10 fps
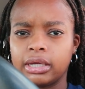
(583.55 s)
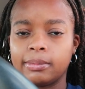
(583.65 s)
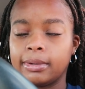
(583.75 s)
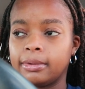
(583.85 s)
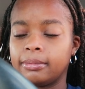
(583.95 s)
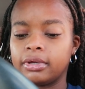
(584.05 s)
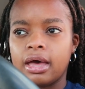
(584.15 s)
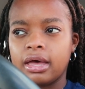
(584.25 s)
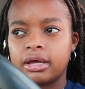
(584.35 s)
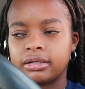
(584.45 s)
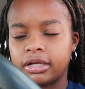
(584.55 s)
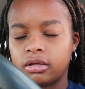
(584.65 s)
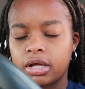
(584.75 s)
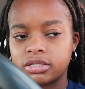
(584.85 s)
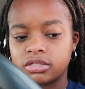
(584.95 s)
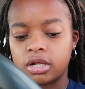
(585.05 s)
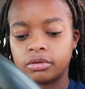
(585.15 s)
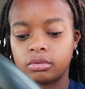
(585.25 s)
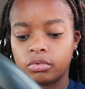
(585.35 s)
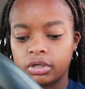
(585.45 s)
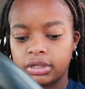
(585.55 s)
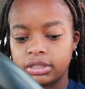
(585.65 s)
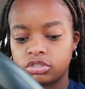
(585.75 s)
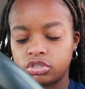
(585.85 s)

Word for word: I can't remember, but I had like classes all in the morning.